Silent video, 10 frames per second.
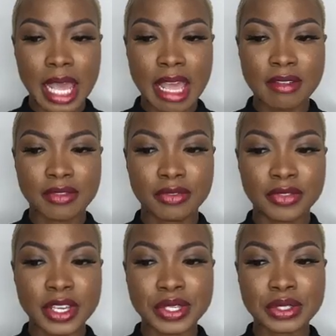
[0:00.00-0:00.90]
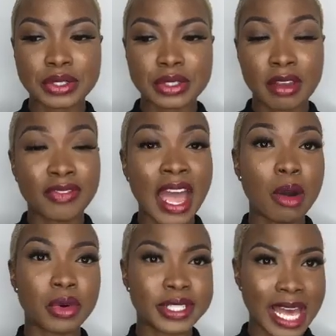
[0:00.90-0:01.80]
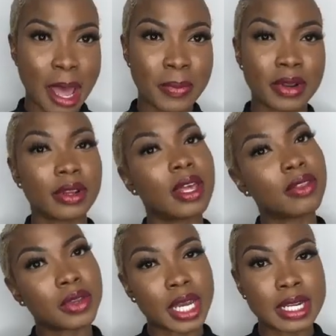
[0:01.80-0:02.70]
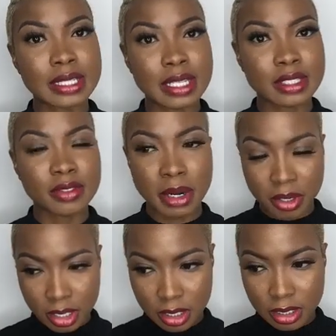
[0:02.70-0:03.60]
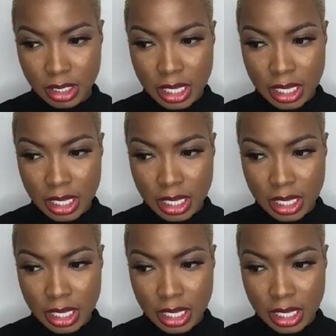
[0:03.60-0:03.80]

if that were to happen in the United States of America,